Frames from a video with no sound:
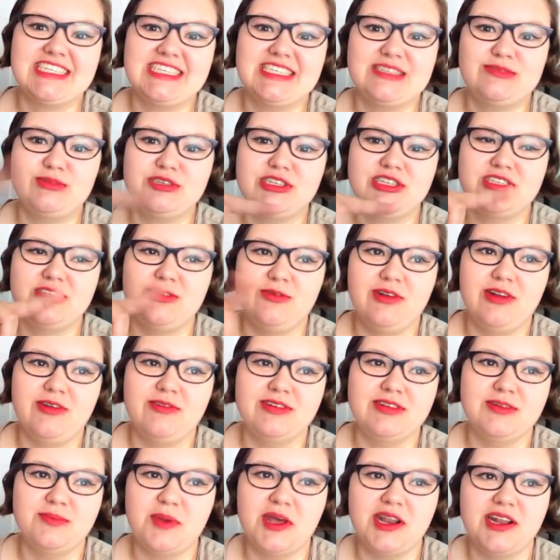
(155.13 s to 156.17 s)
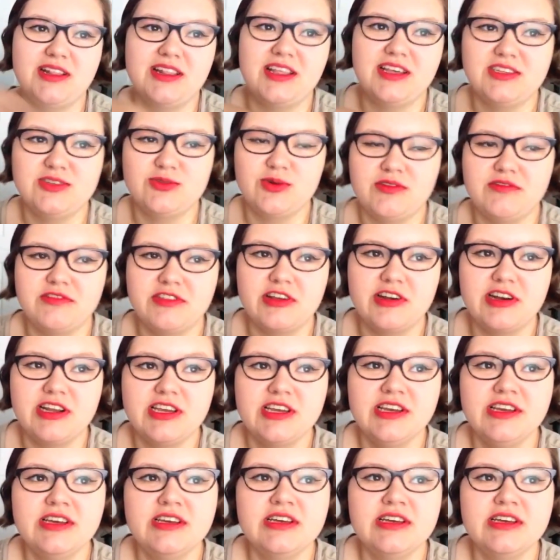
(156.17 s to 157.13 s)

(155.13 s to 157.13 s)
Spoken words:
Especially when I went to bed at like 12:30.